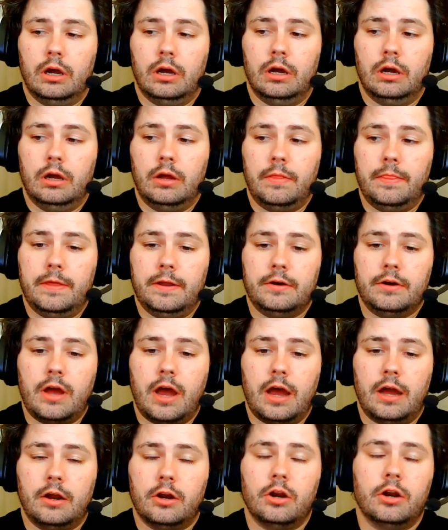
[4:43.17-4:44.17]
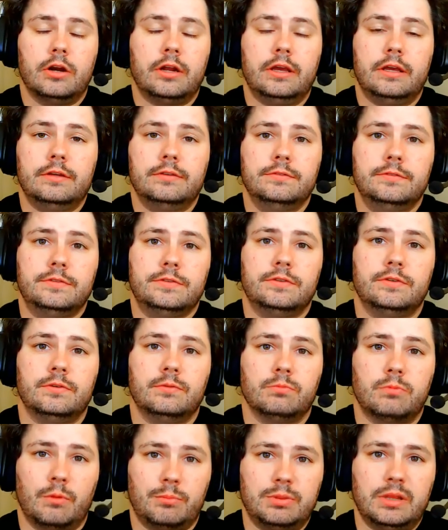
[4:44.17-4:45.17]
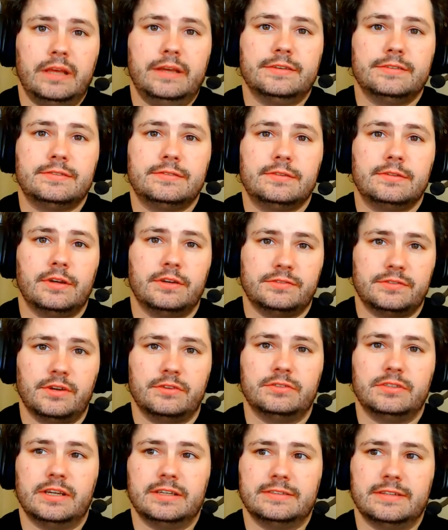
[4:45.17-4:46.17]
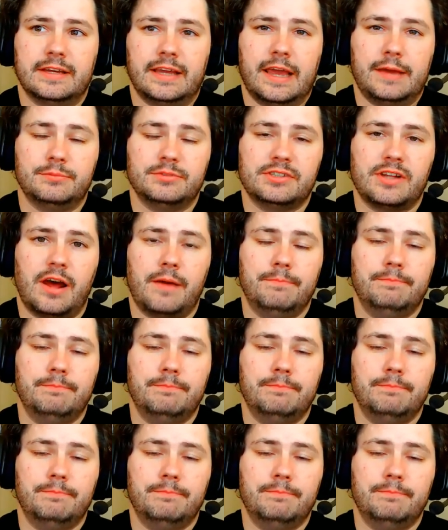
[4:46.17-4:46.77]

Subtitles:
they're not hurting to replace associates at GameStop.